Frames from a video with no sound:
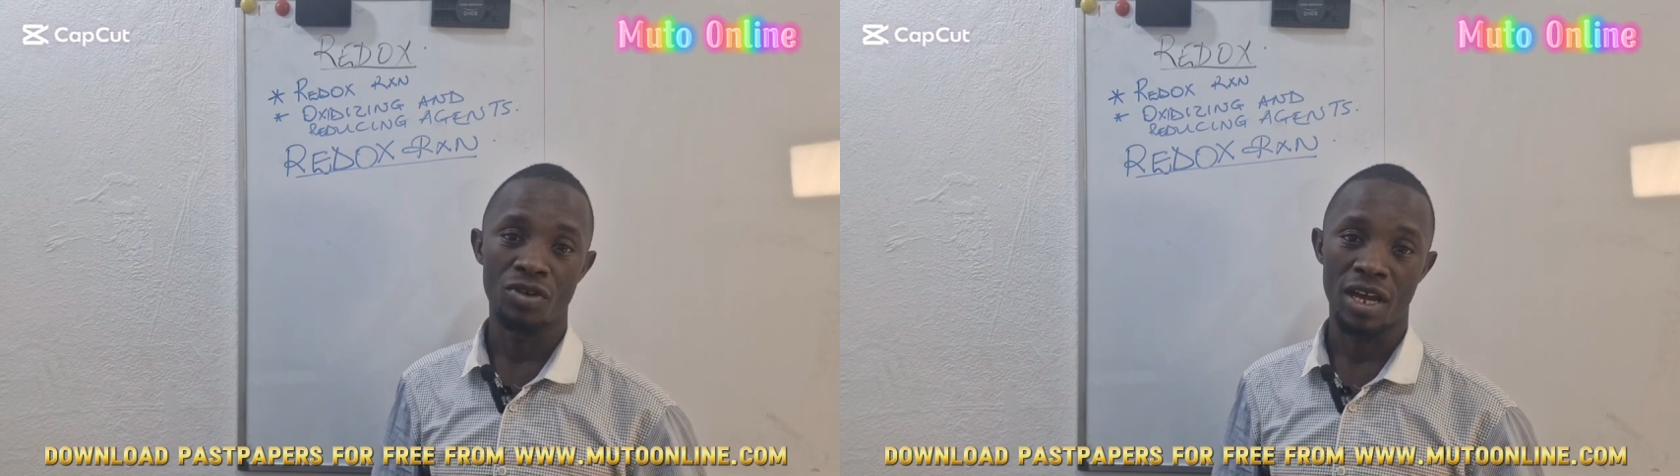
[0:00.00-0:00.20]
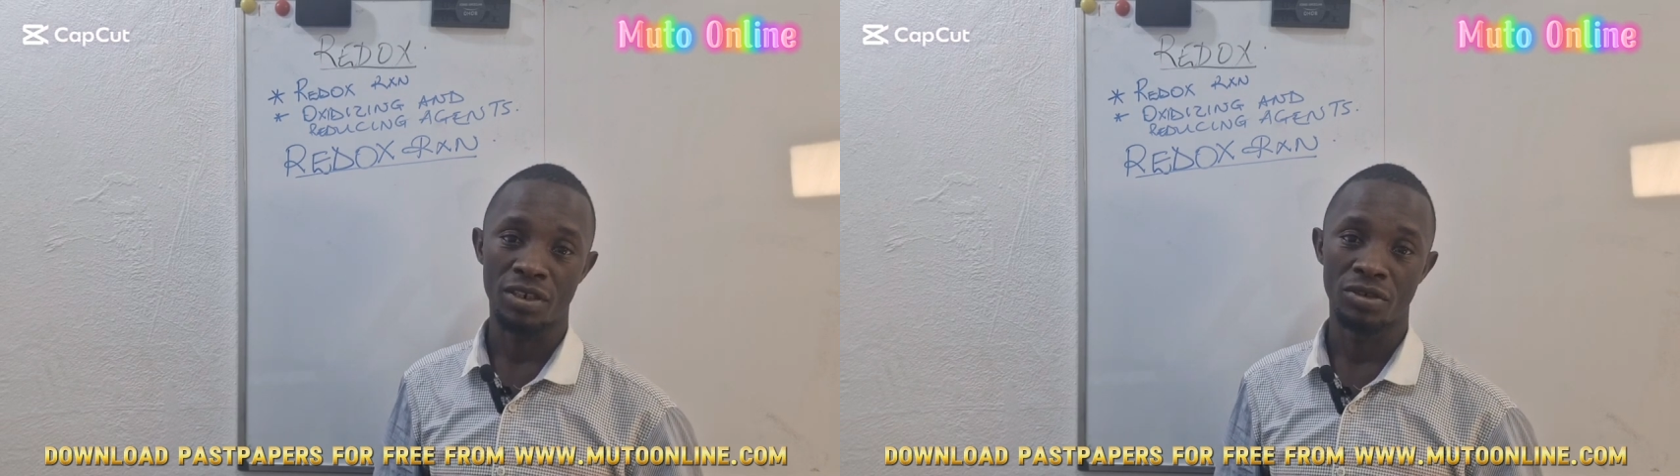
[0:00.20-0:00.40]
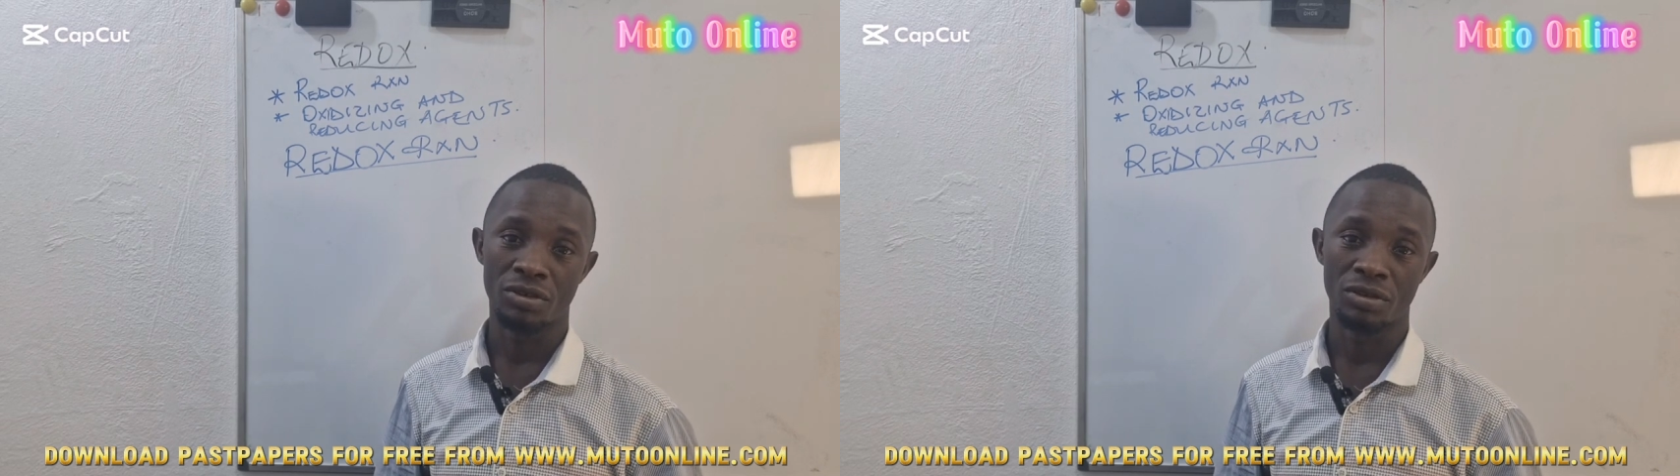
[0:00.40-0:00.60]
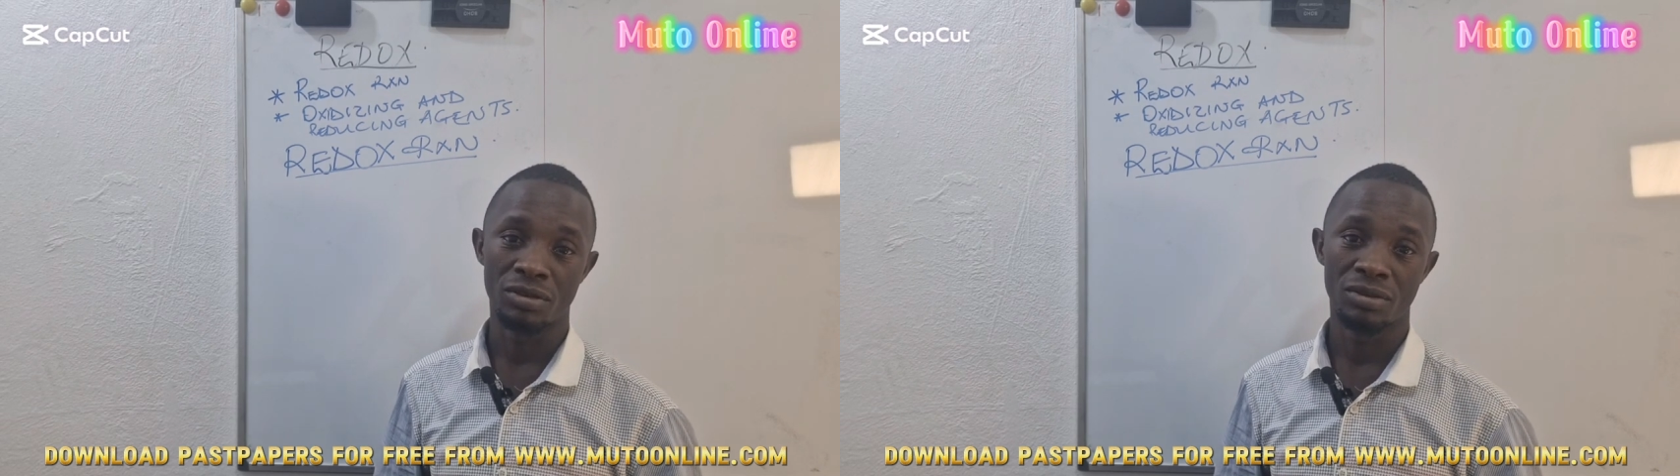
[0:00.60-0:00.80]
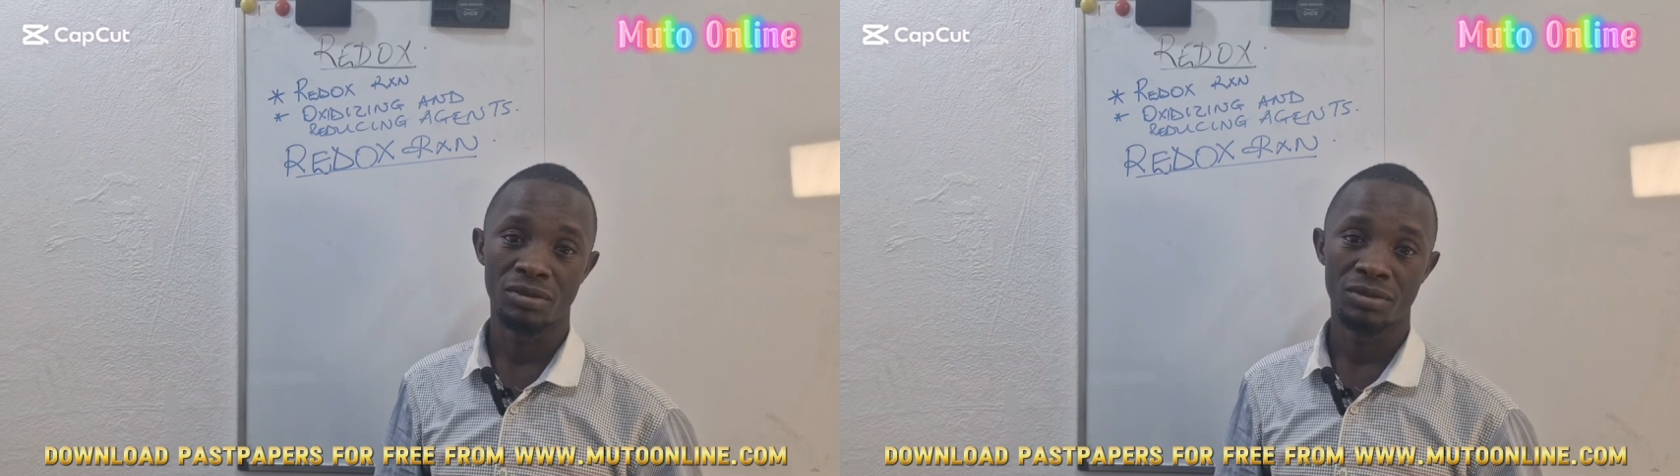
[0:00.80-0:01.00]
reaction.
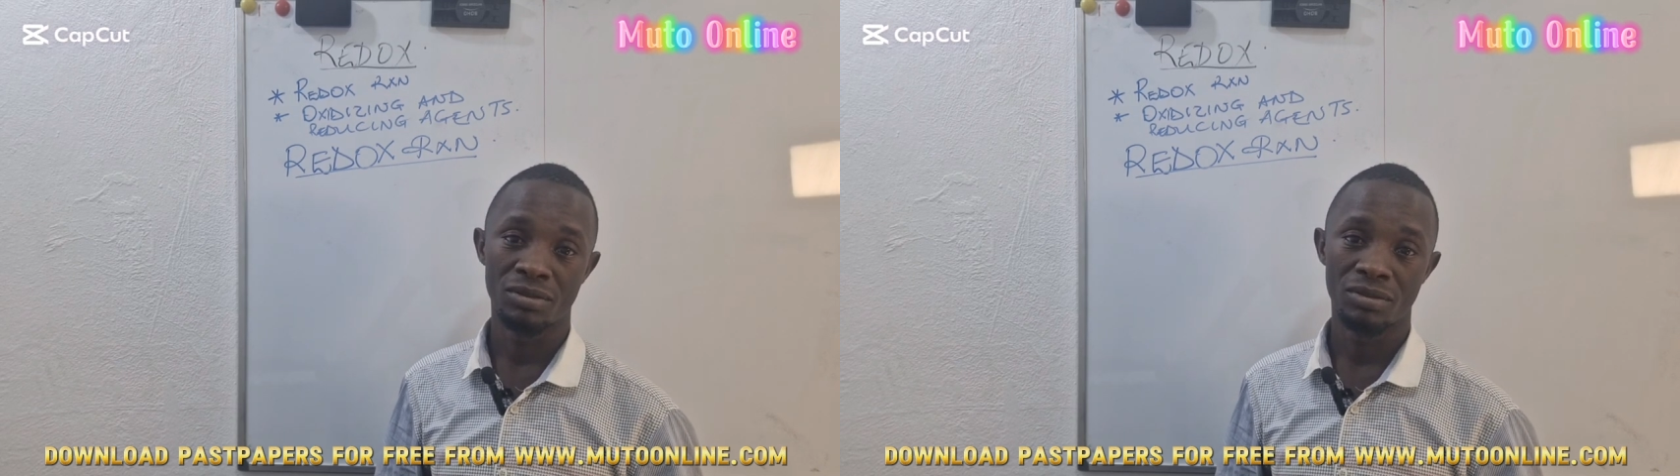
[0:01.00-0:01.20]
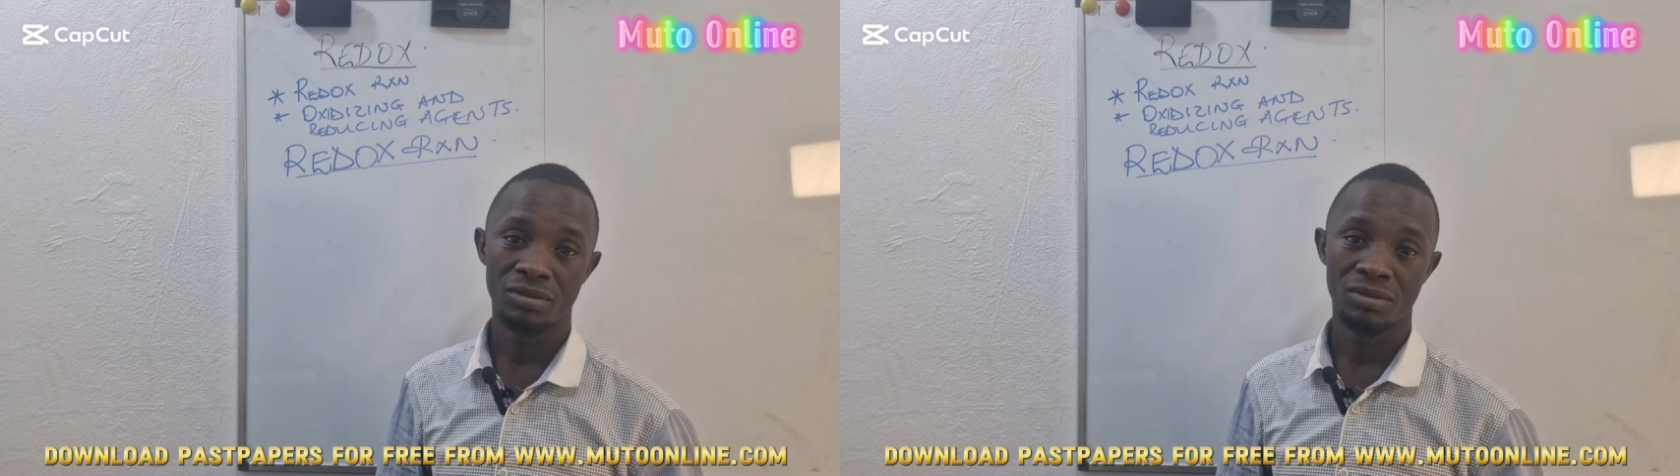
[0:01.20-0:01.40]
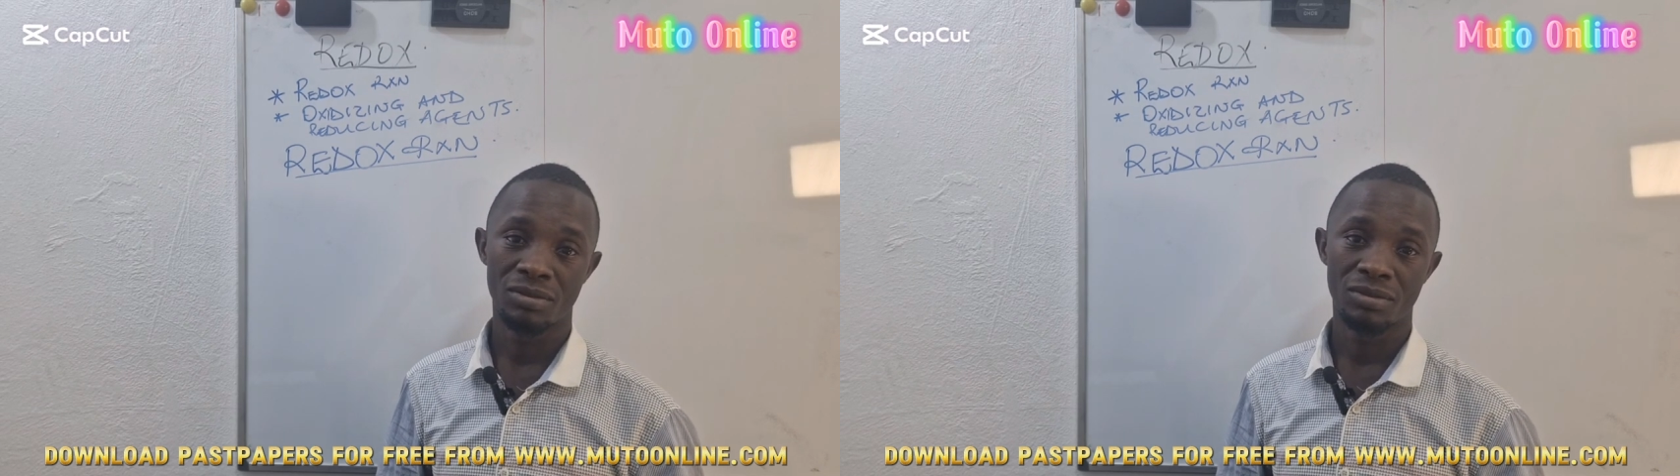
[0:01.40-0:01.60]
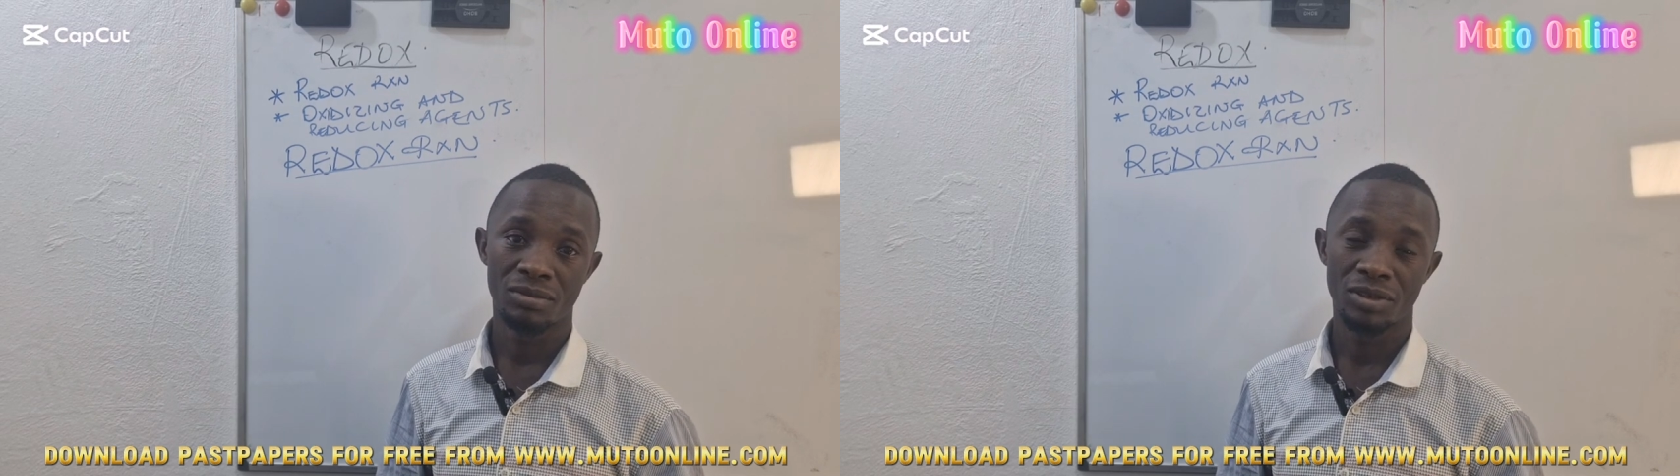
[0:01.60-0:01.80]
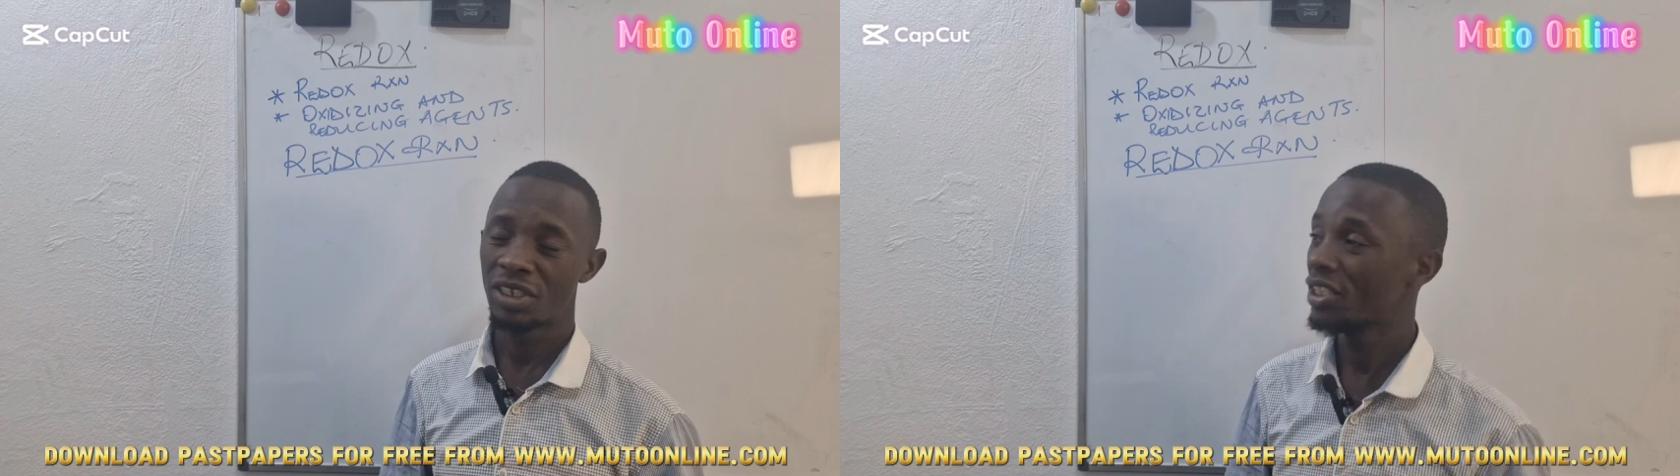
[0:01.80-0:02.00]

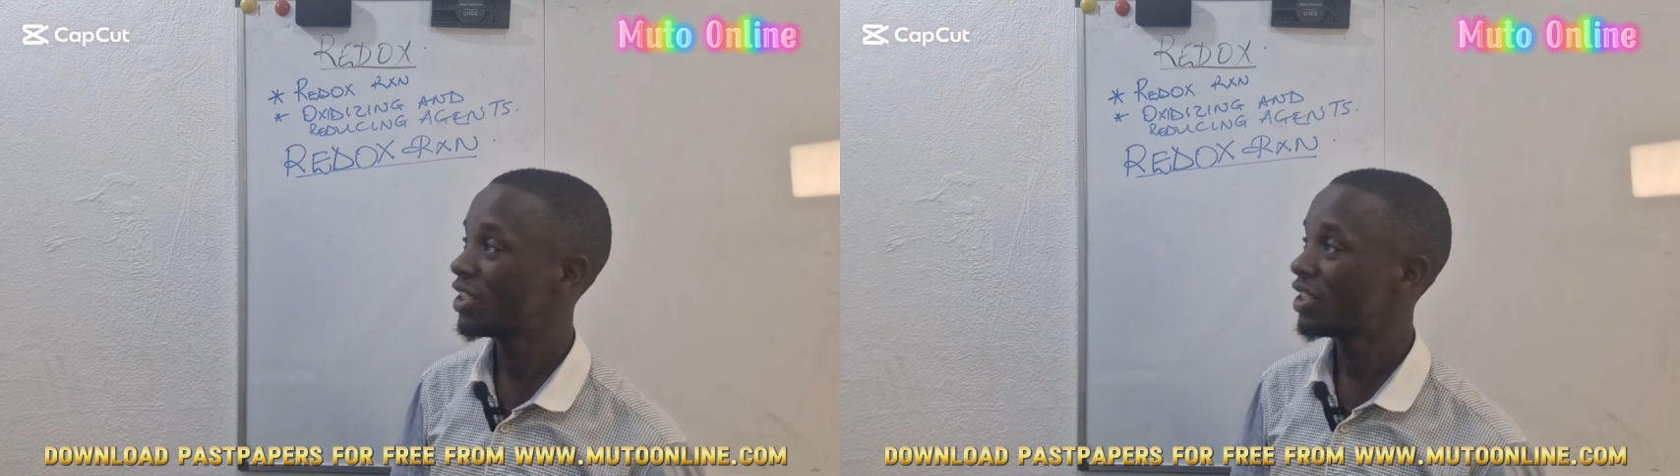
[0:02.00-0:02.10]
It